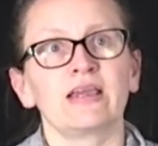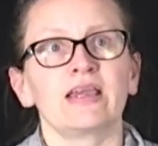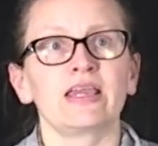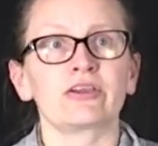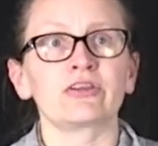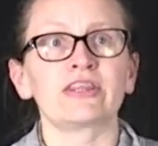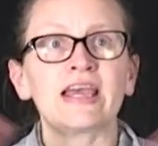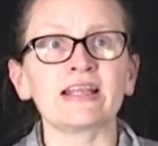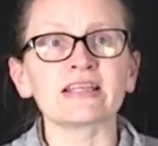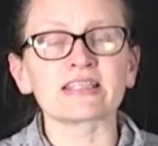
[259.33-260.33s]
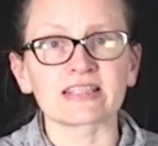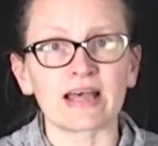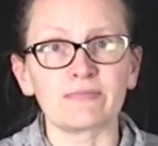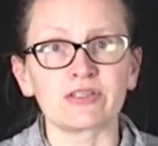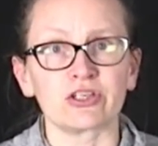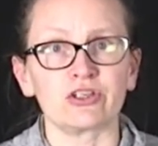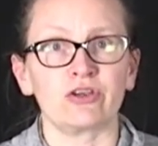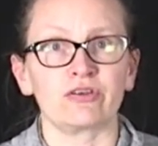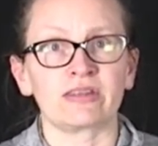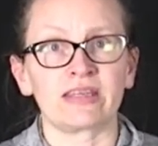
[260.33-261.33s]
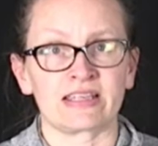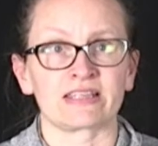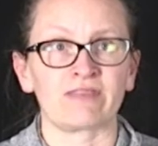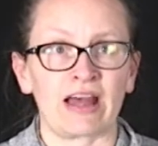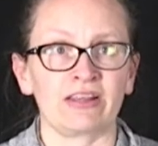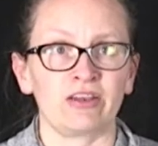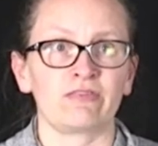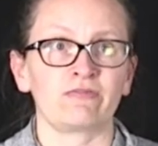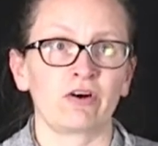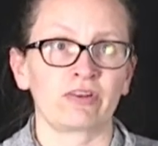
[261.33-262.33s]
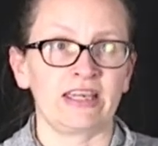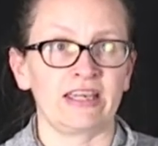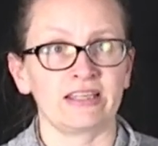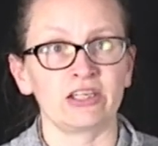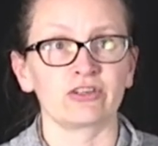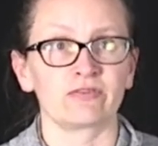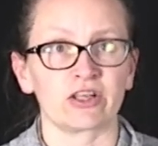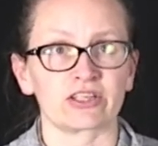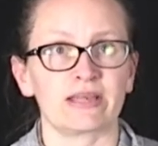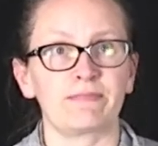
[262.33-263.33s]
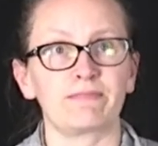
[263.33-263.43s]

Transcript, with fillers: He could then substitute this value for the initial velocity